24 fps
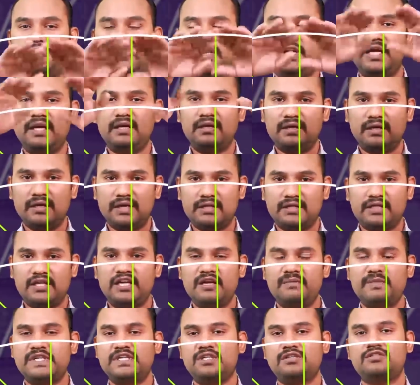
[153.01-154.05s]
So we take
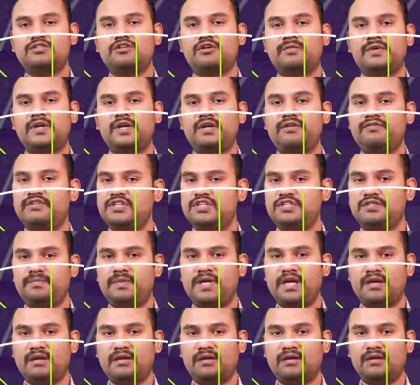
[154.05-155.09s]
three-dimensional geometry, which
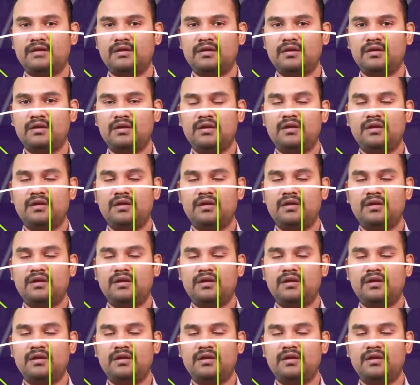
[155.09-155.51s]
is sphere.